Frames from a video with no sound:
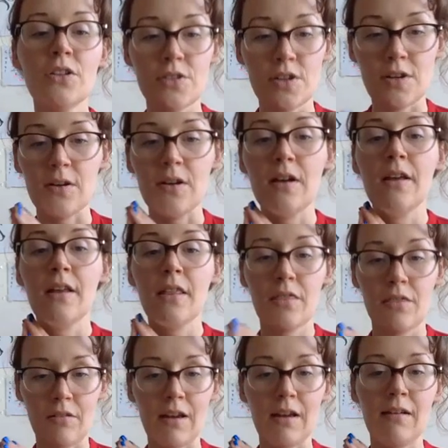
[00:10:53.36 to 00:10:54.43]
2,
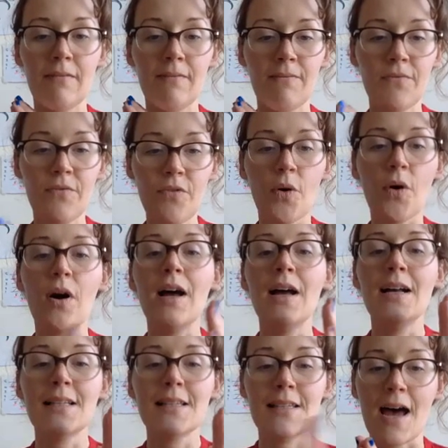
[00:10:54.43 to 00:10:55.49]
3, 4.
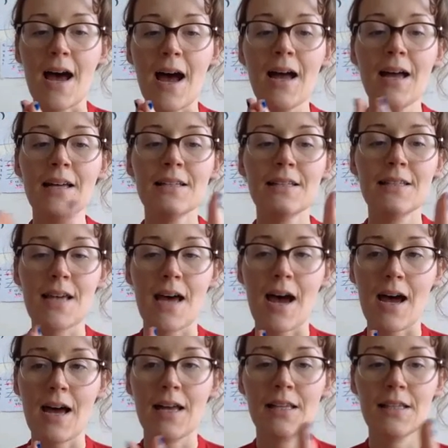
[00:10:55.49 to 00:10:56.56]
Ta ta
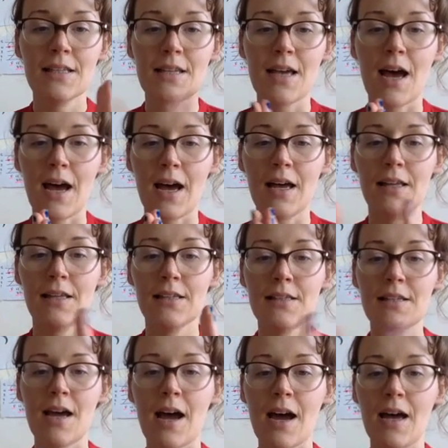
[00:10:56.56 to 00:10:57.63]
ta
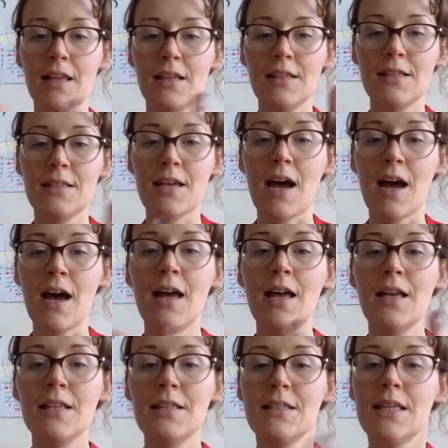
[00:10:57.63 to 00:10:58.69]
ta ta
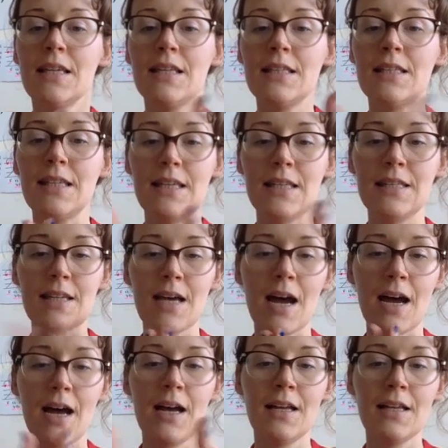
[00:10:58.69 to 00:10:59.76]
ti ti
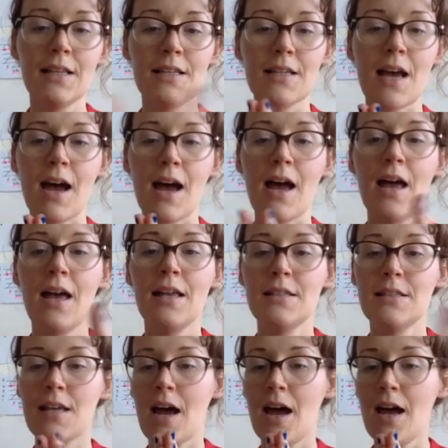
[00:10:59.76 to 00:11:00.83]
ta ta
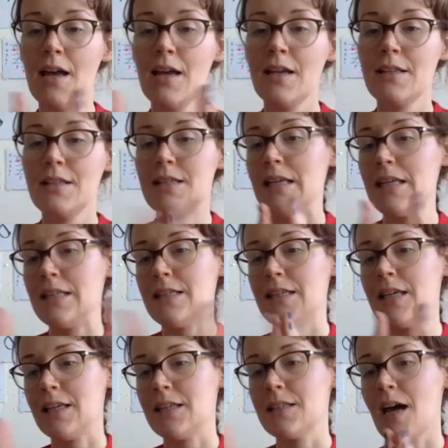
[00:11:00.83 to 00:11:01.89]
ta ti
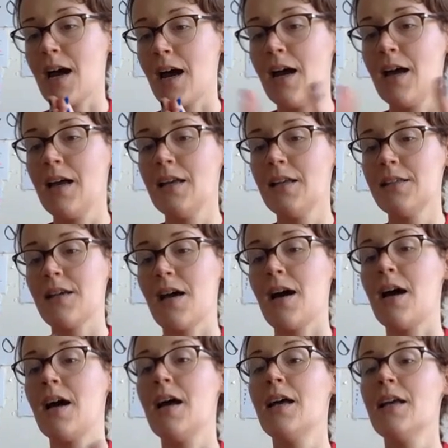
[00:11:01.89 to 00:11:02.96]
ti ta ta
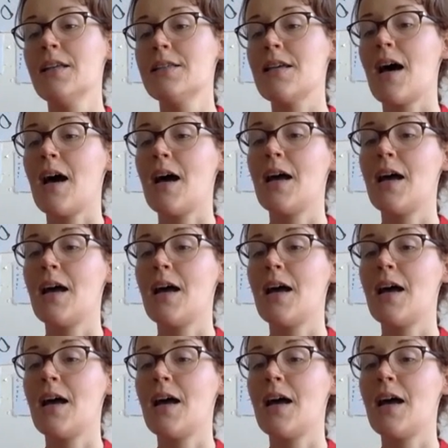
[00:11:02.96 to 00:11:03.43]
ta